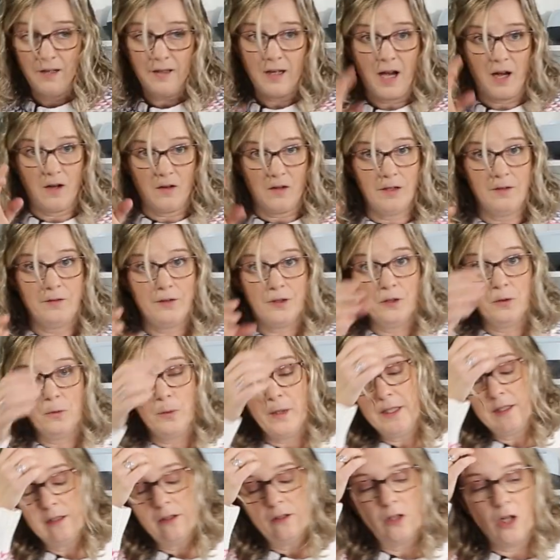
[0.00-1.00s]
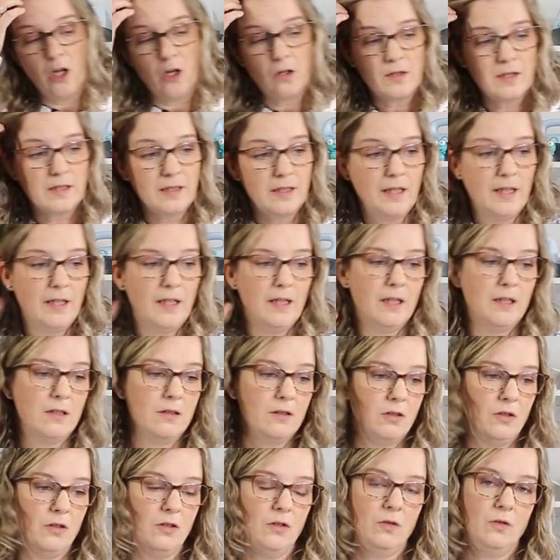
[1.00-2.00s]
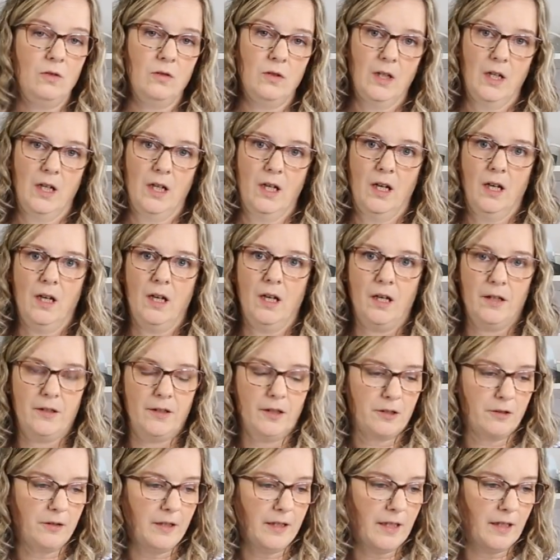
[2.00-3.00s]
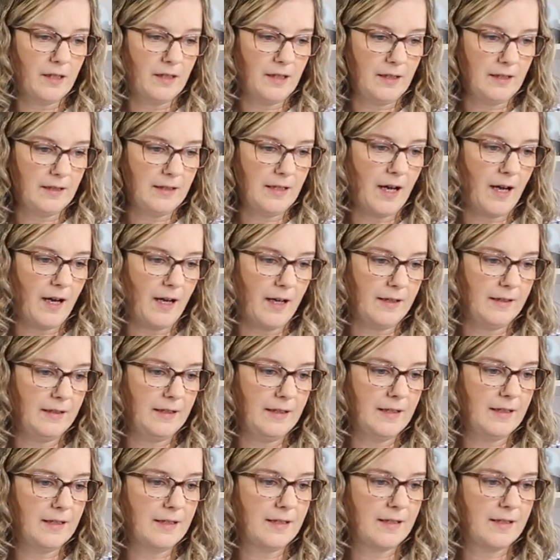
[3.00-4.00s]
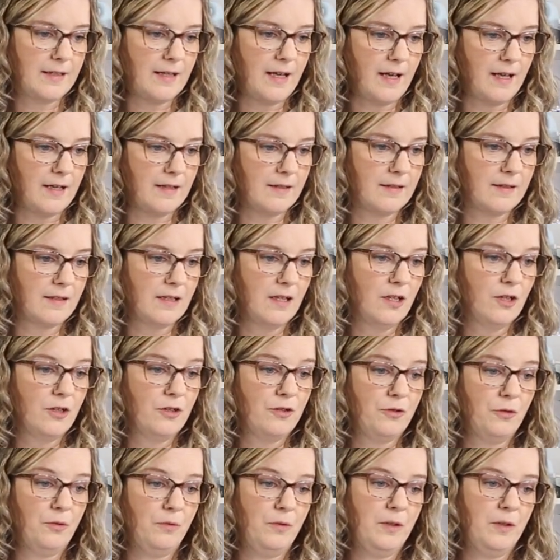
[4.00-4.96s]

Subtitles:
Now, if you read closely into the Cricut guide, it says to